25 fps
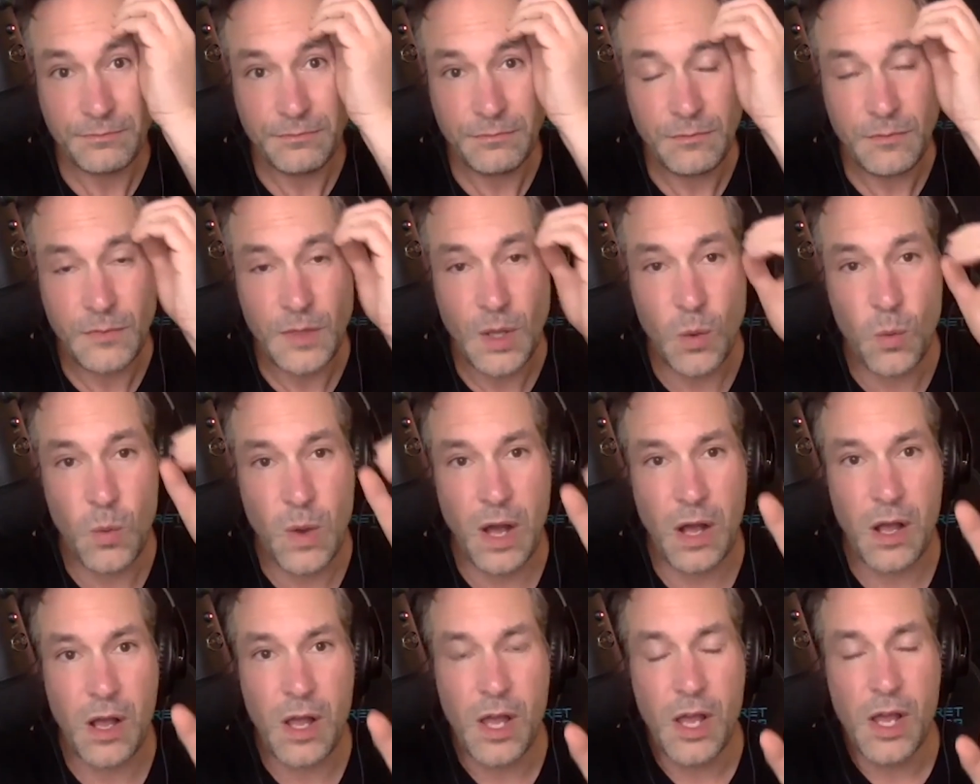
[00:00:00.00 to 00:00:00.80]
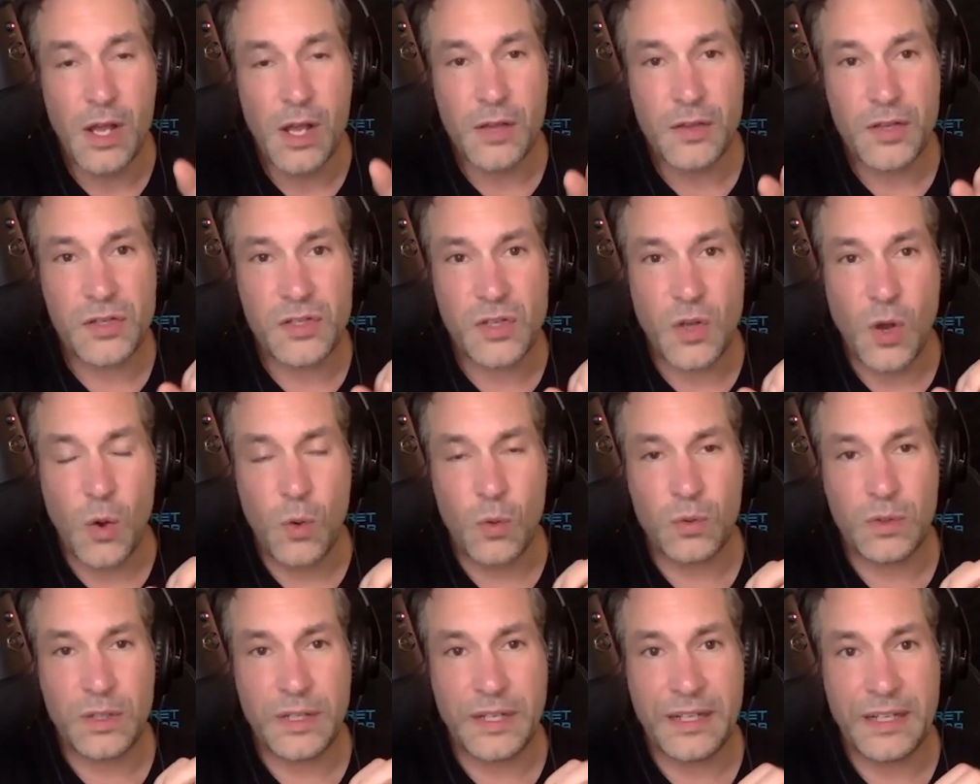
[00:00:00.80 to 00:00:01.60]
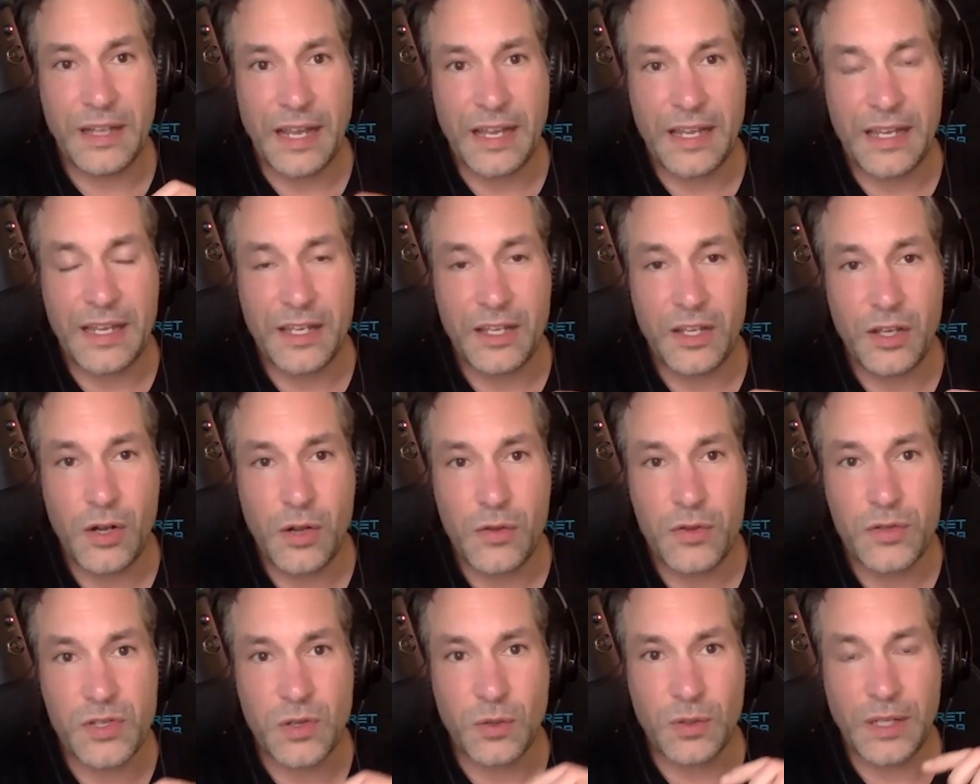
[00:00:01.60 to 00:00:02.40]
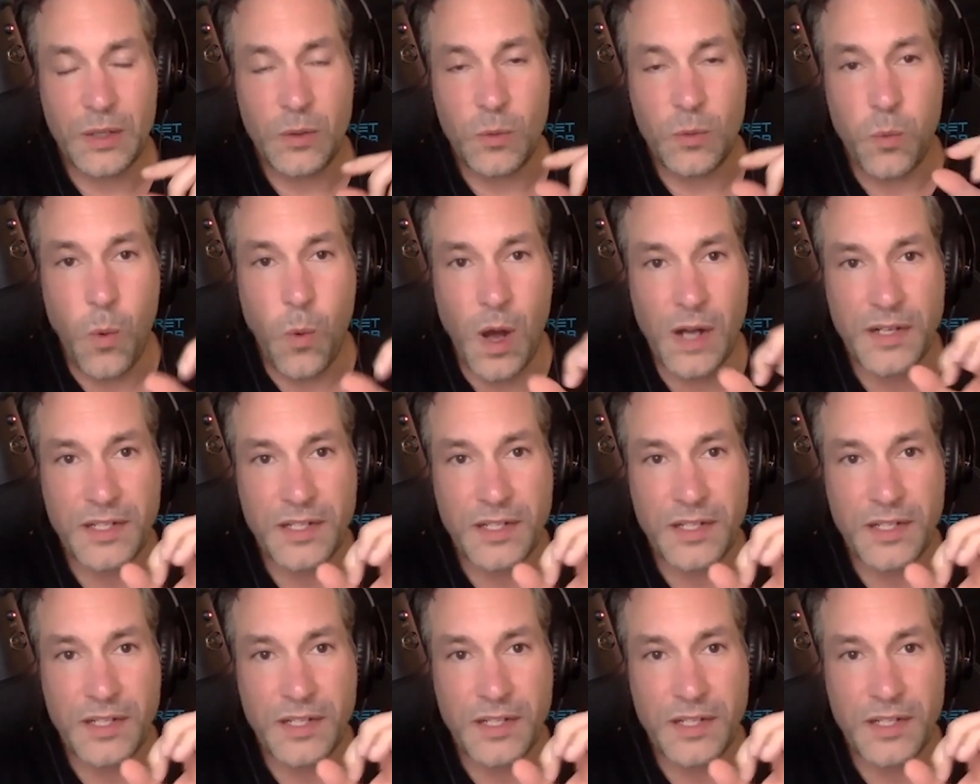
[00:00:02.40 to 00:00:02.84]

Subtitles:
Well, there's only there's only 1 to